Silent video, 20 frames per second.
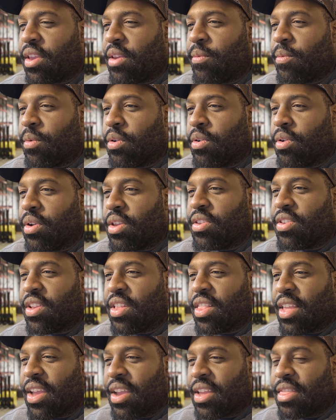and we're going to
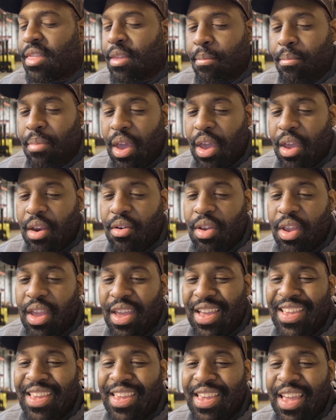select the battery
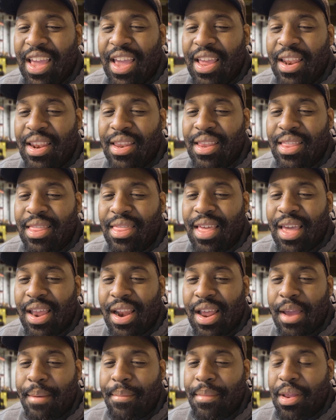again
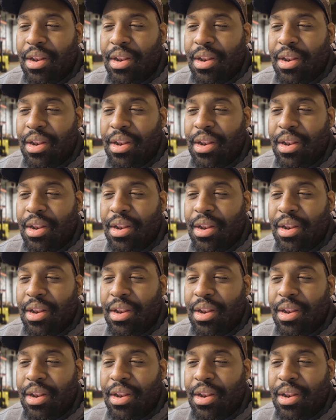that I'm